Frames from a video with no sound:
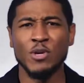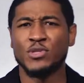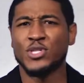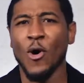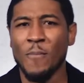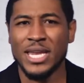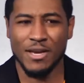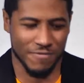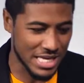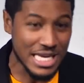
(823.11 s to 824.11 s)
used so many
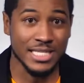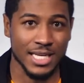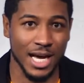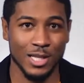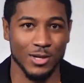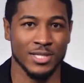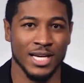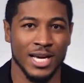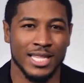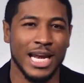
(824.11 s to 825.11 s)
of these colors
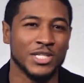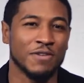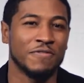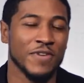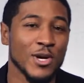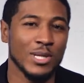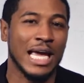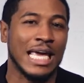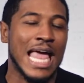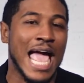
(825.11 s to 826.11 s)
that I should feel
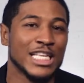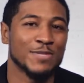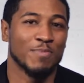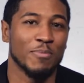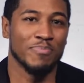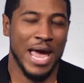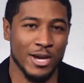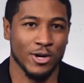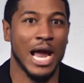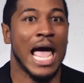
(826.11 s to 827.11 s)
like an expert
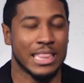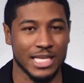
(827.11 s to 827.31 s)
painter at